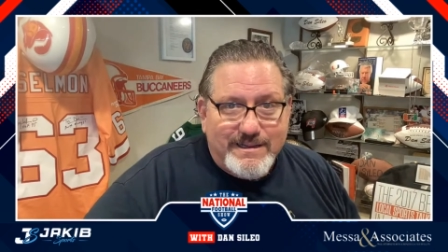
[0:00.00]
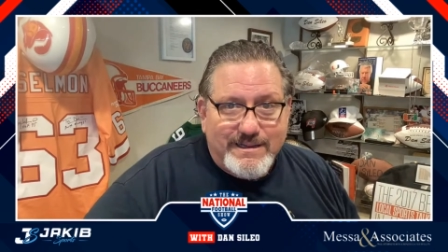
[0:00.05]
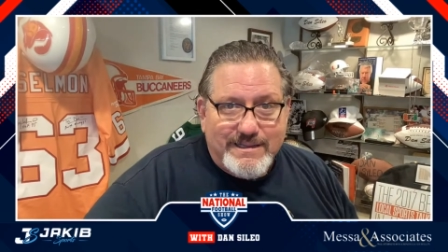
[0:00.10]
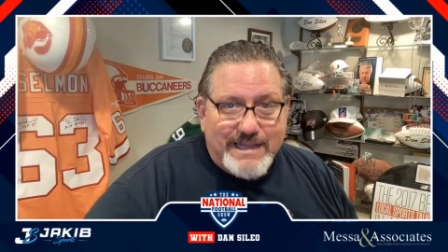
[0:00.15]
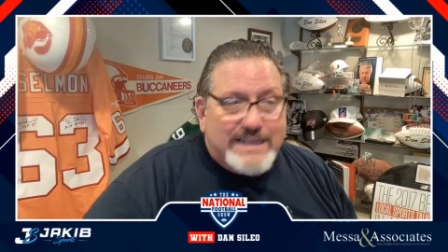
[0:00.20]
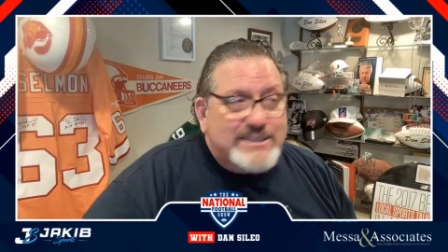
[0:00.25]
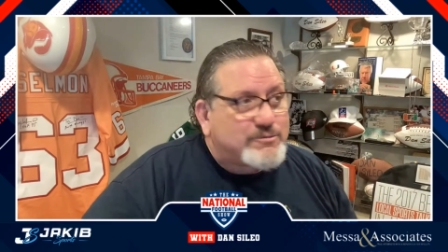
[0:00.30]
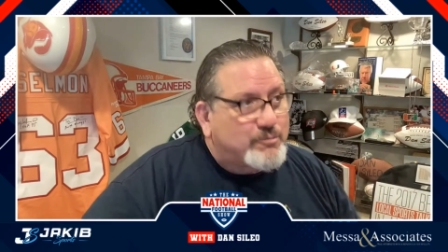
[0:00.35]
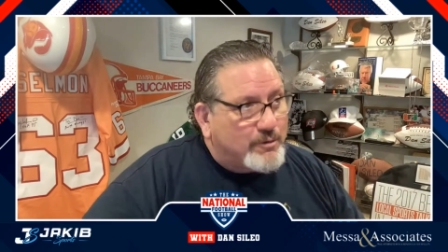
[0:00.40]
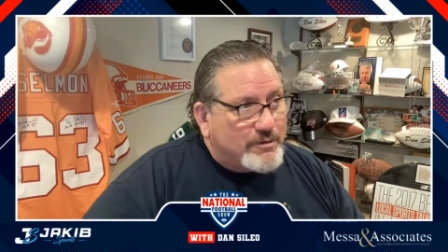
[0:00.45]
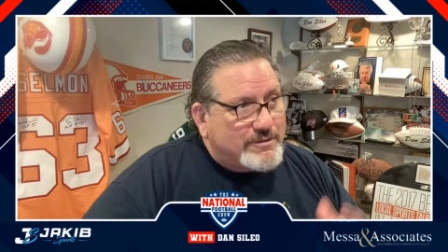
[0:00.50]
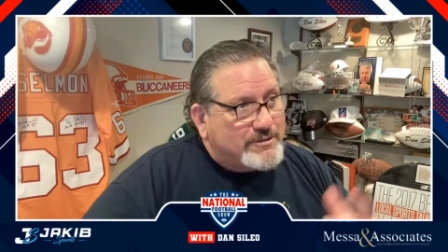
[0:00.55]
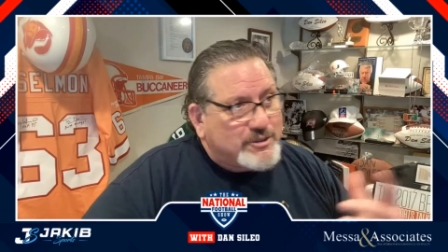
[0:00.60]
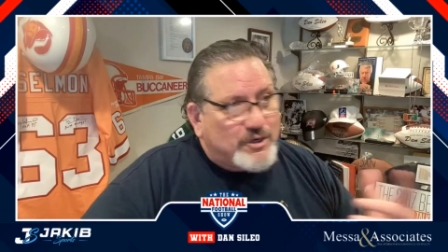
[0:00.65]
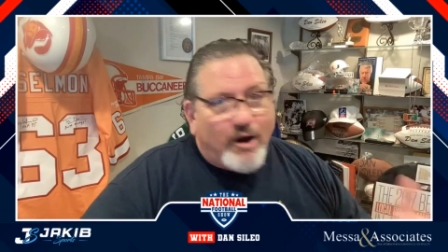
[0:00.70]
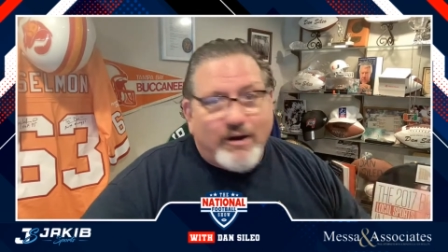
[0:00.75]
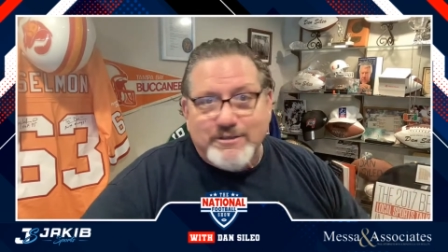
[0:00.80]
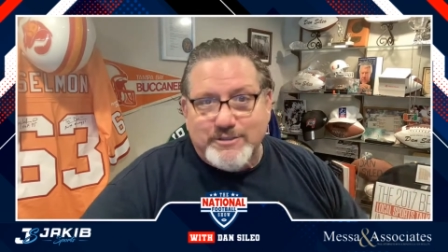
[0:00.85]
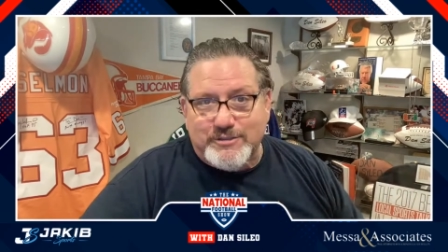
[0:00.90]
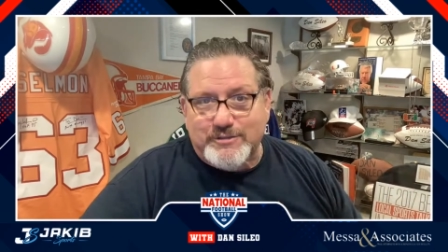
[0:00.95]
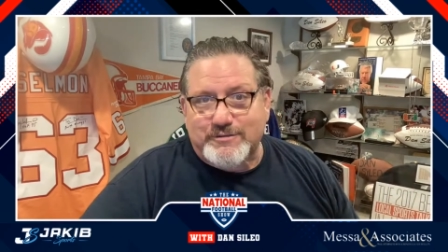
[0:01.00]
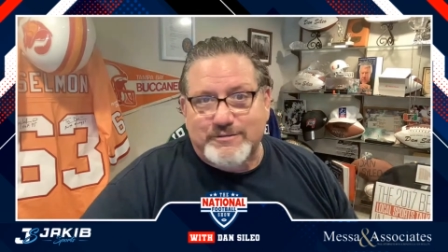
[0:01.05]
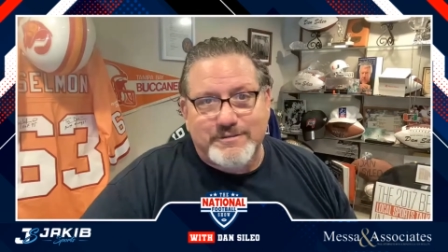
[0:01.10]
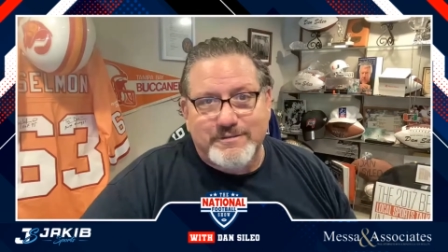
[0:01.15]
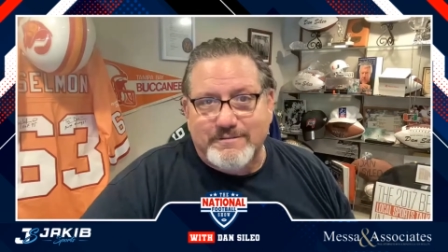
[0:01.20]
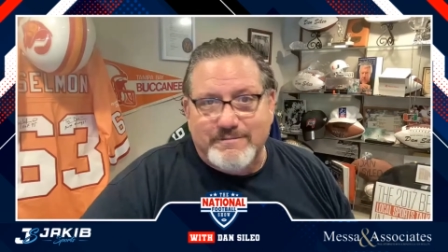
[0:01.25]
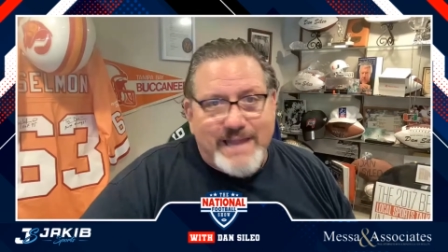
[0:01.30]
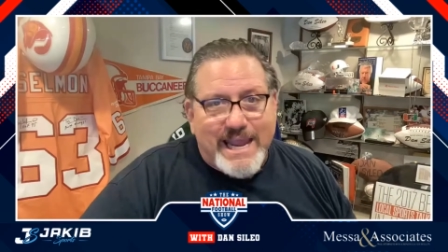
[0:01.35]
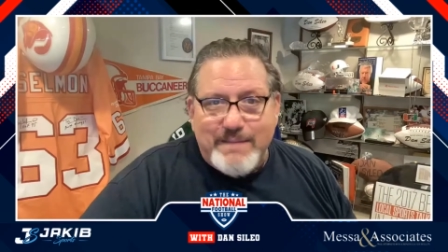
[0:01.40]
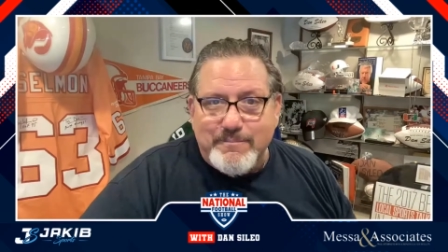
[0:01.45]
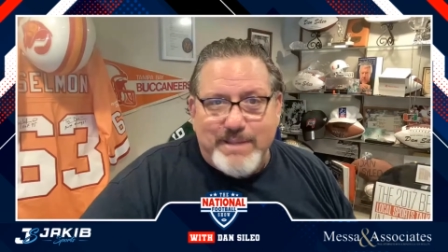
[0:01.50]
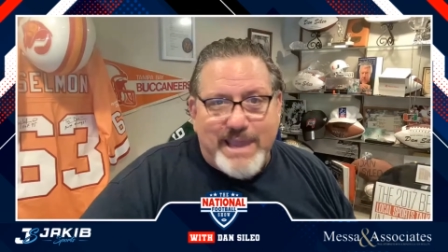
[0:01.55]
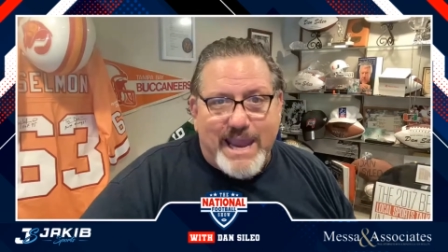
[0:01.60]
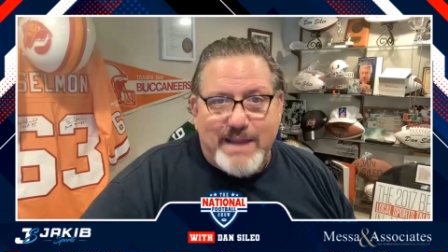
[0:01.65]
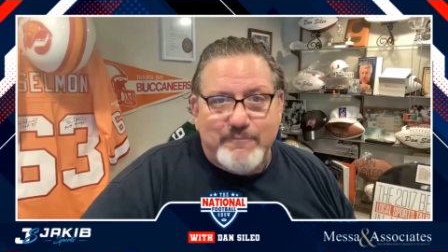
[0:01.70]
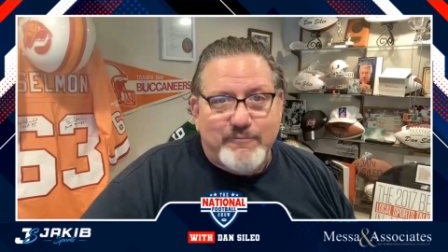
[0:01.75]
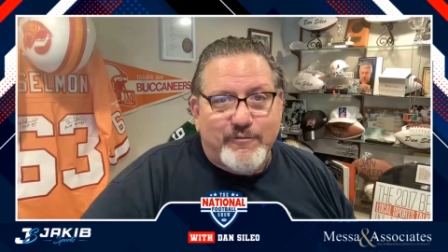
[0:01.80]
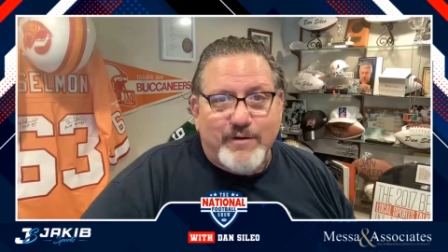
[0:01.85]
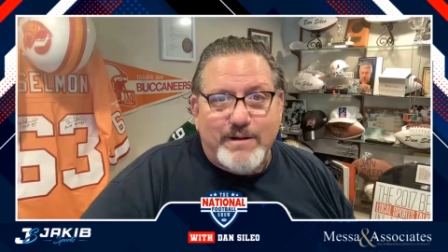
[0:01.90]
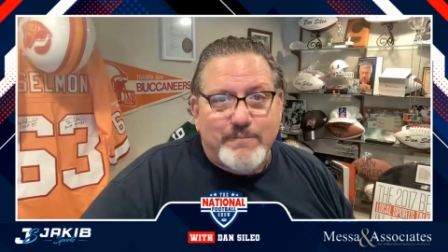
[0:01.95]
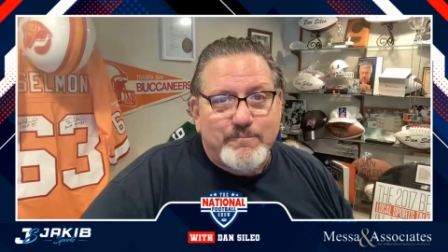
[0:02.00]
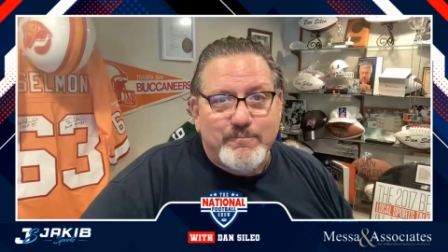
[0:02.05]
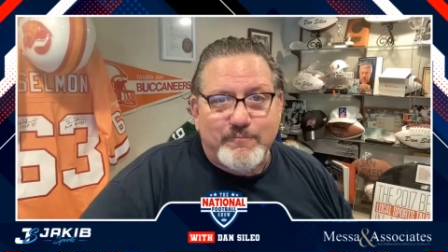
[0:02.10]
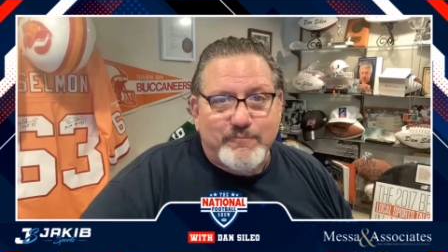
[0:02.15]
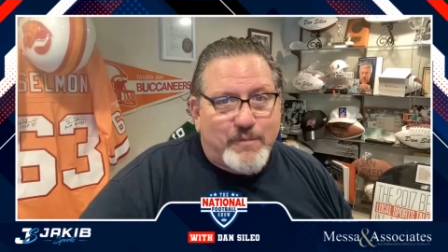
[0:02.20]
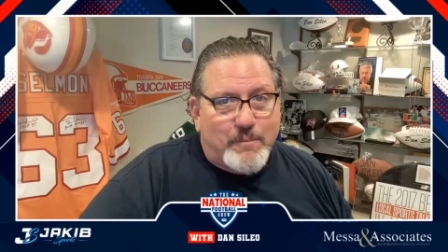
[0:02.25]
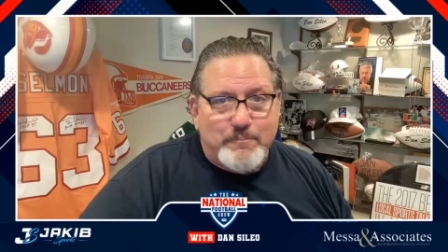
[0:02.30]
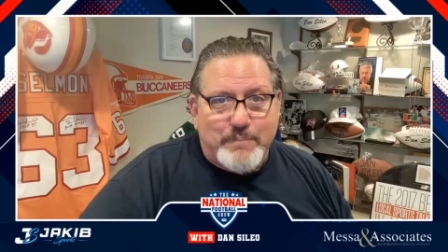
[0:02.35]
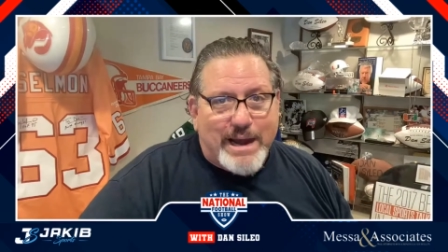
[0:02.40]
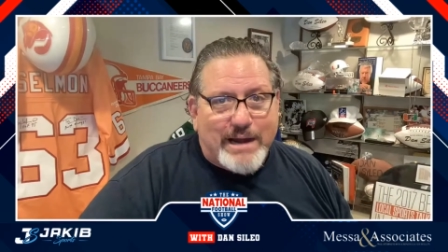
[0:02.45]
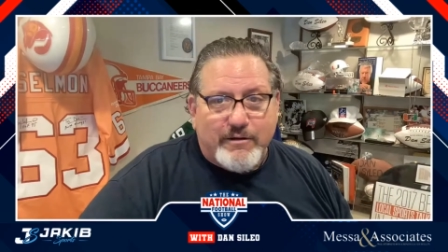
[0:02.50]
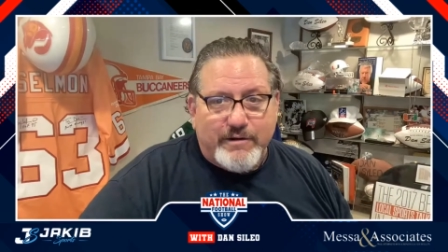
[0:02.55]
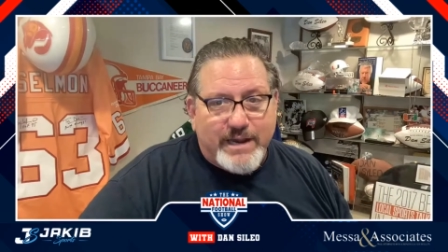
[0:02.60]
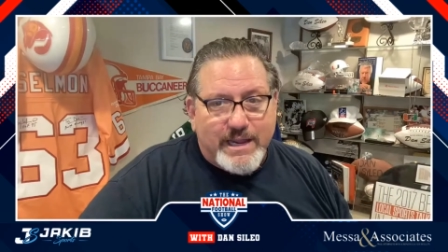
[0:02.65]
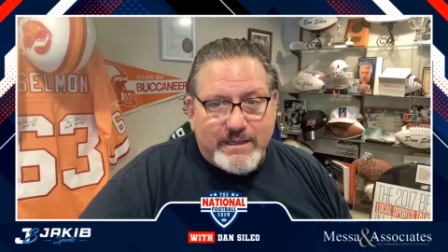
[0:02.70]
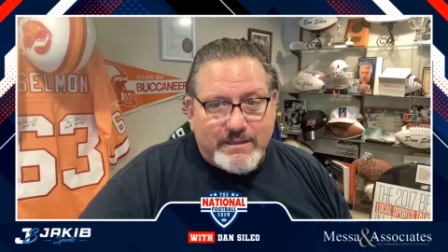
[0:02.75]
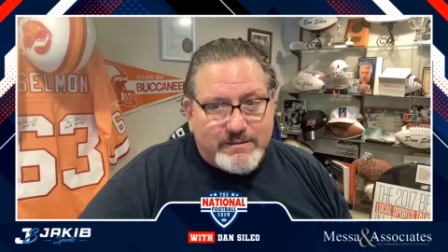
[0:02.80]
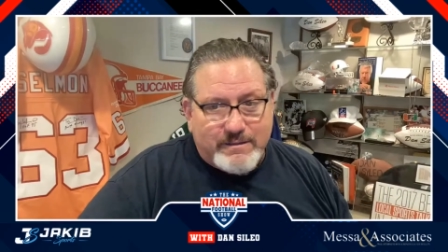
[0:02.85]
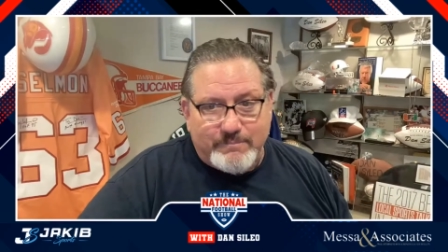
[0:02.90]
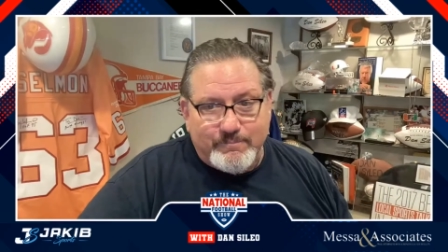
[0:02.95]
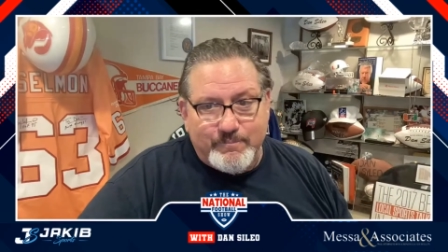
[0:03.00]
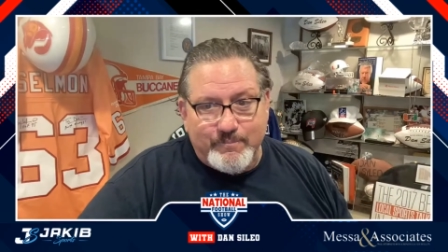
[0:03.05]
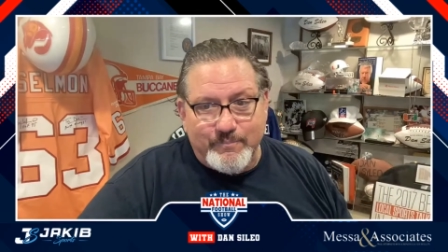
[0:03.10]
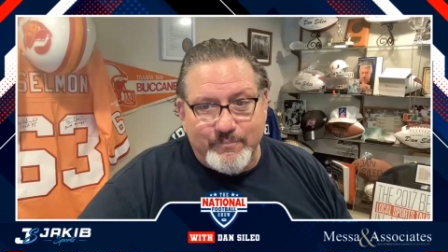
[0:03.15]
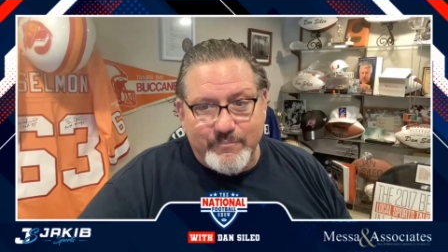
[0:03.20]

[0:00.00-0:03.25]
that's where the Chargers name came from, from Baron Hilton.